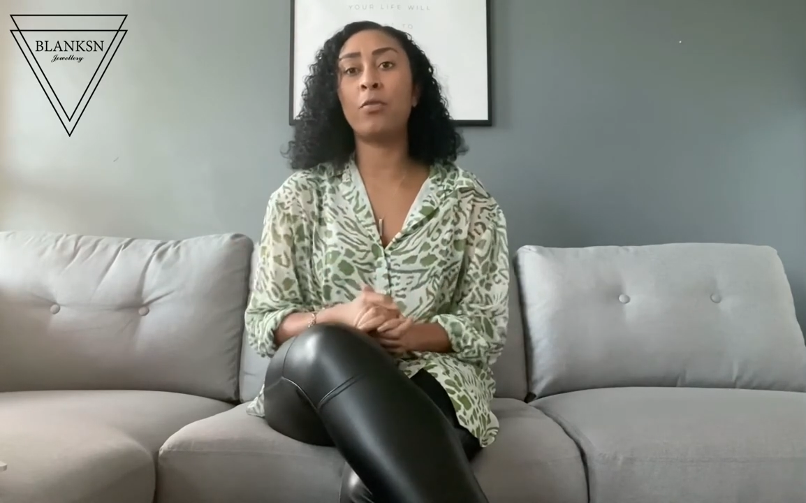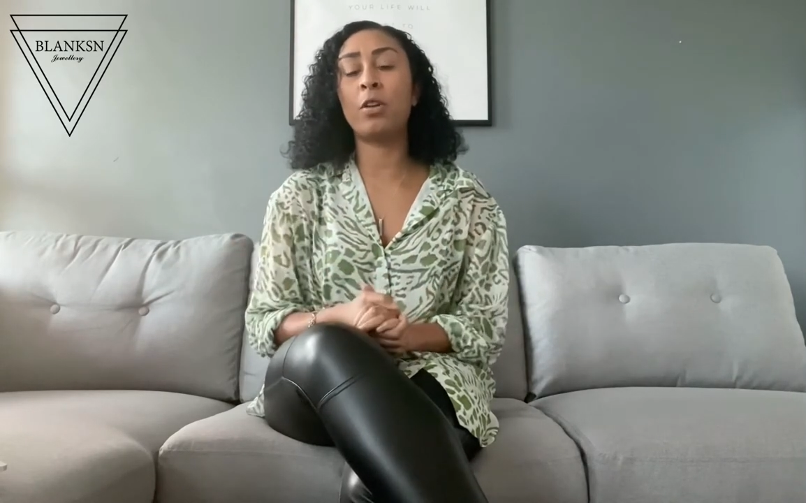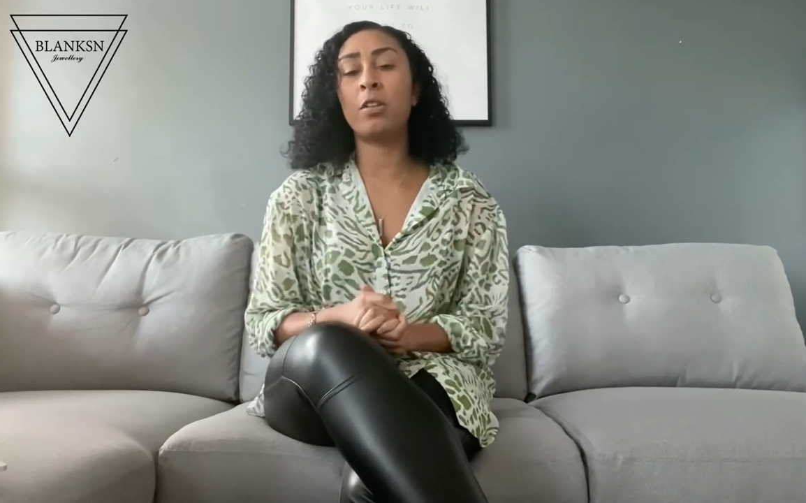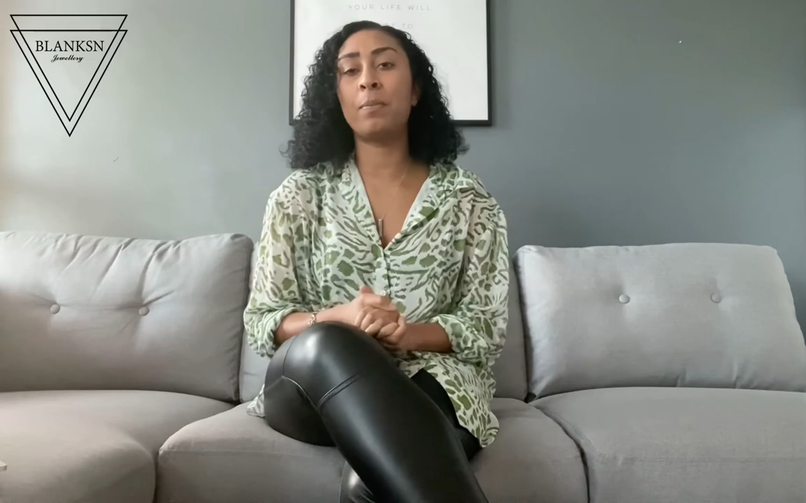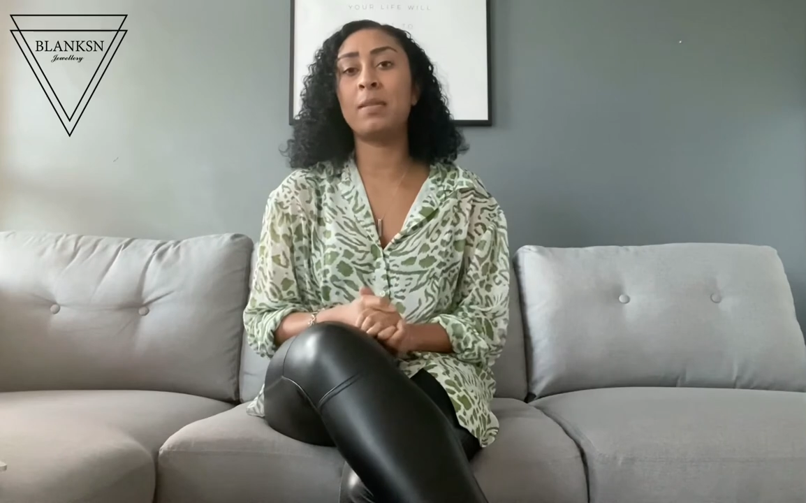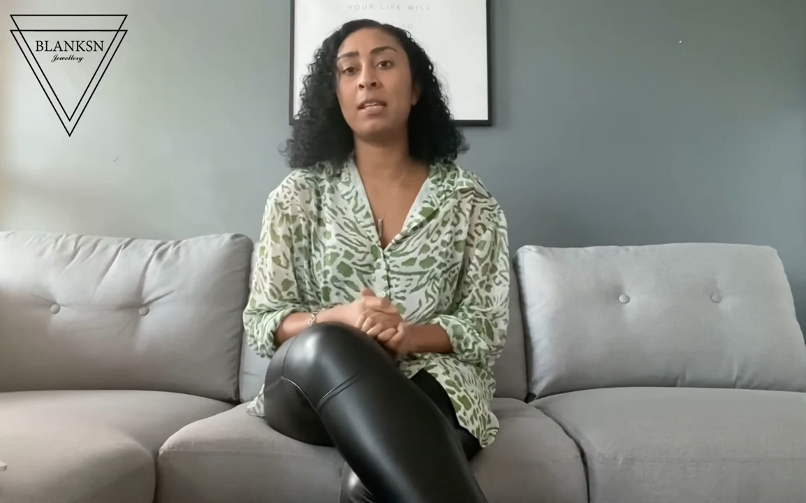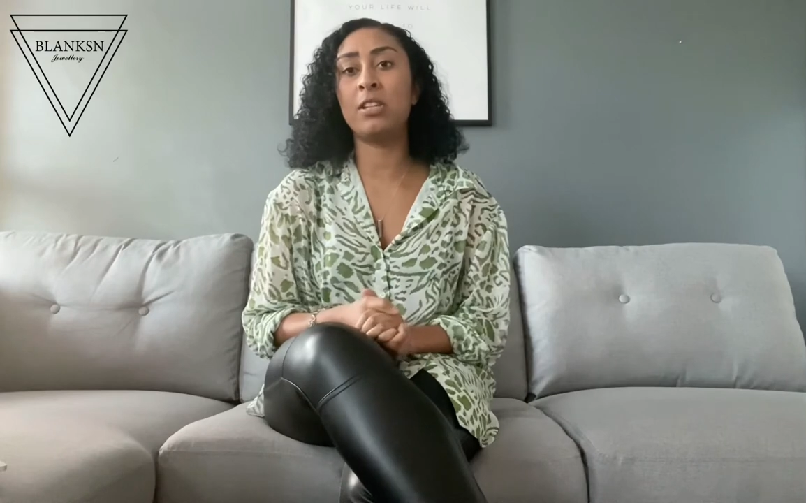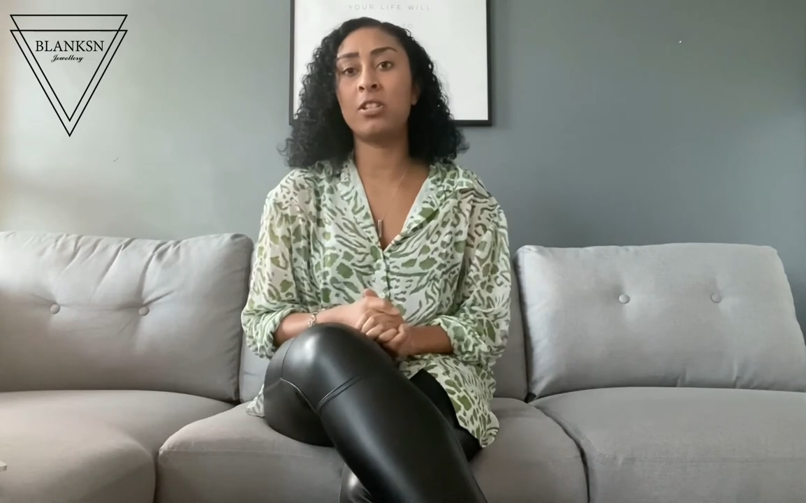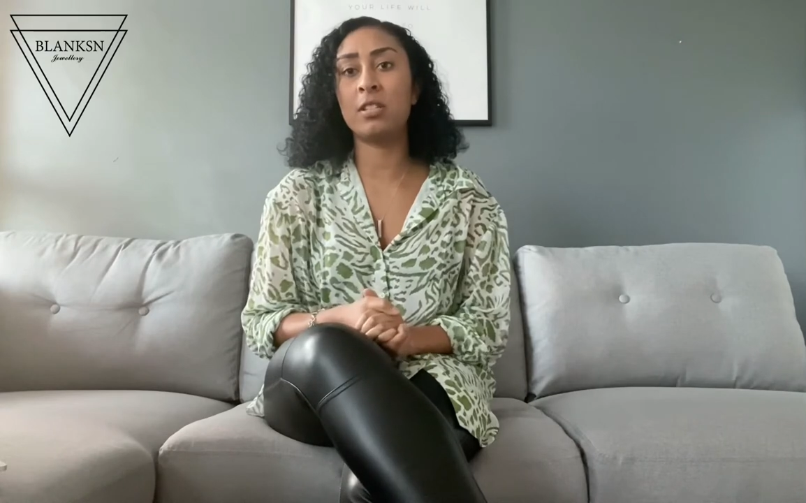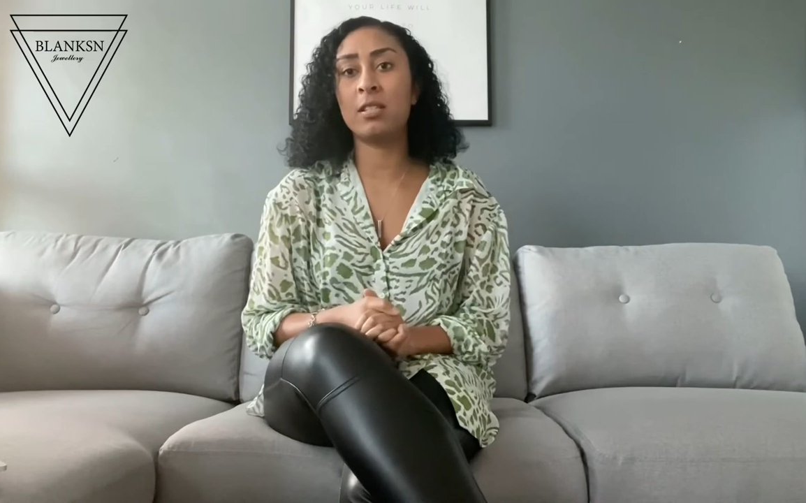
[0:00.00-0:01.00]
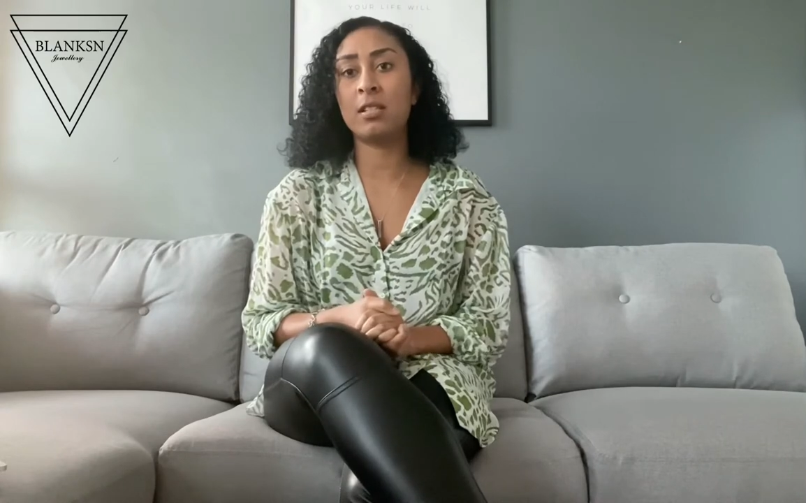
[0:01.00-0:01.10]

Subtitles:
follow the procedures